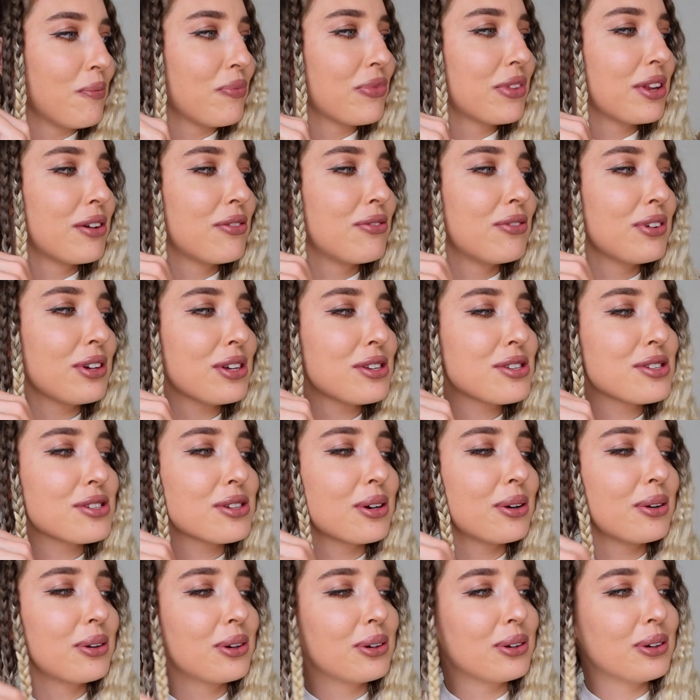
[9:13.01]
It feels
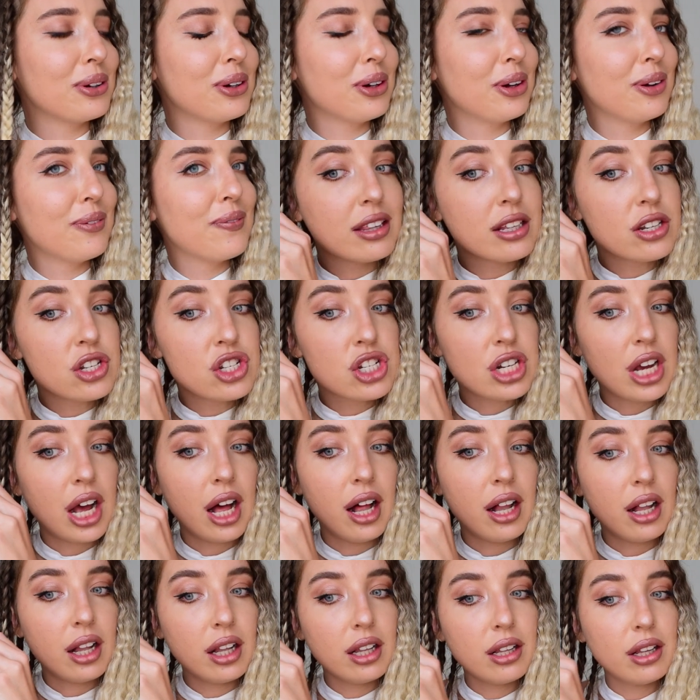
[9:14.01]
so cool. The
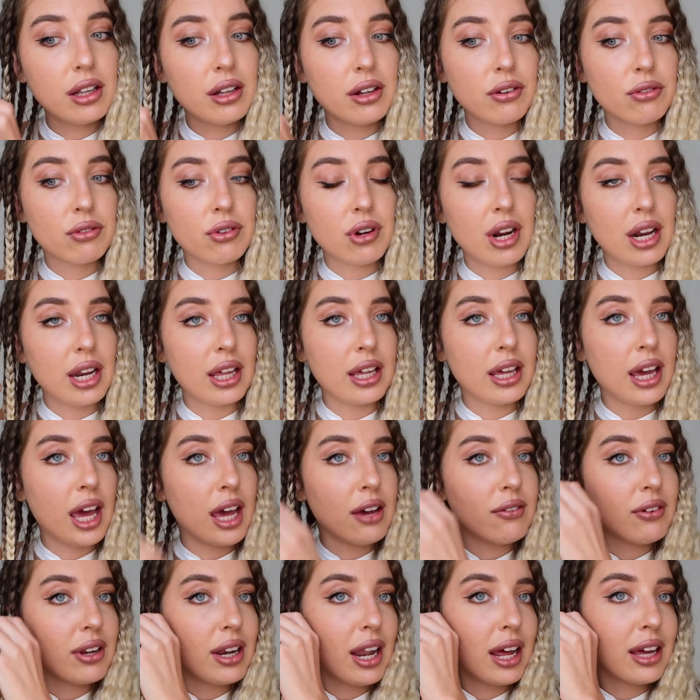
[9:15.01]
gel really
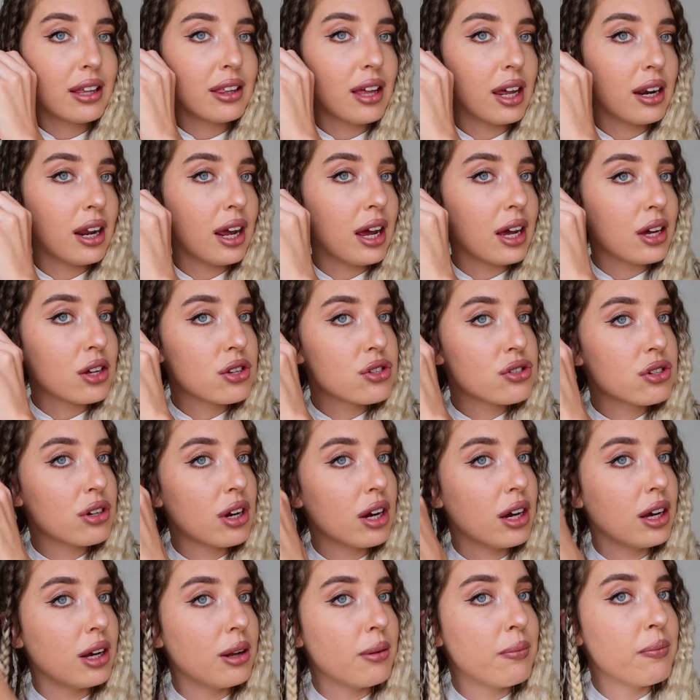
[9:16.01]
gave it like that
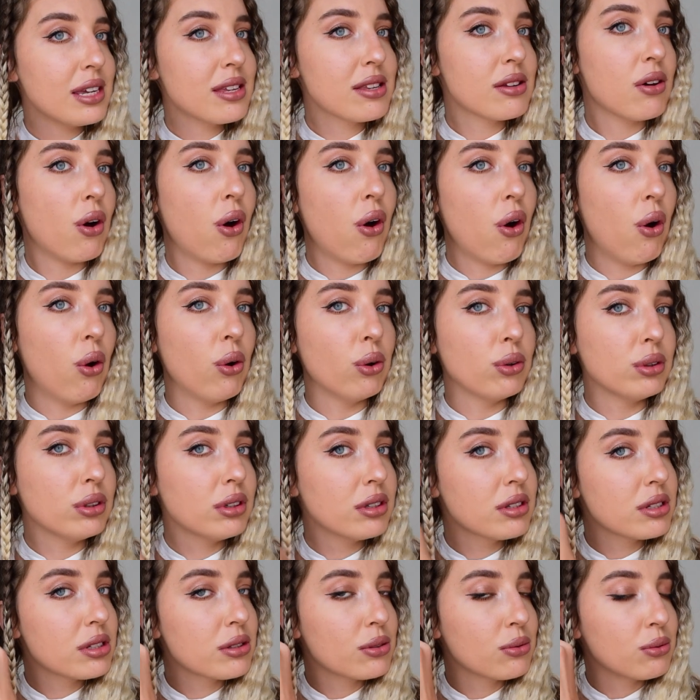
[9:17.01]
extra
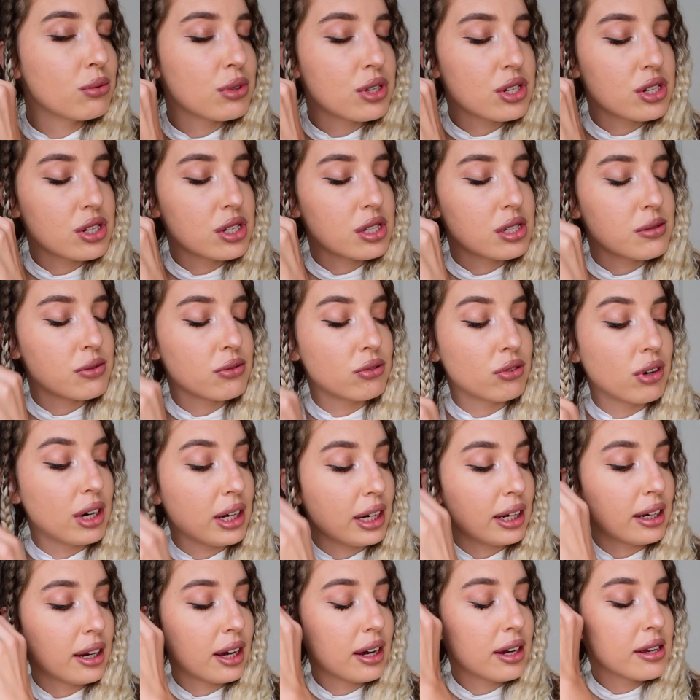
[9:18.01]
hold, which is
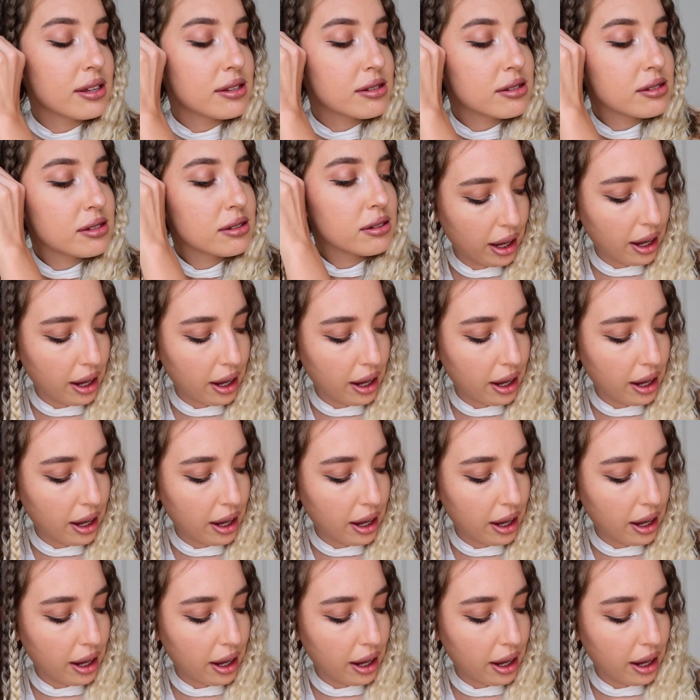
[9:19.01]
really nice.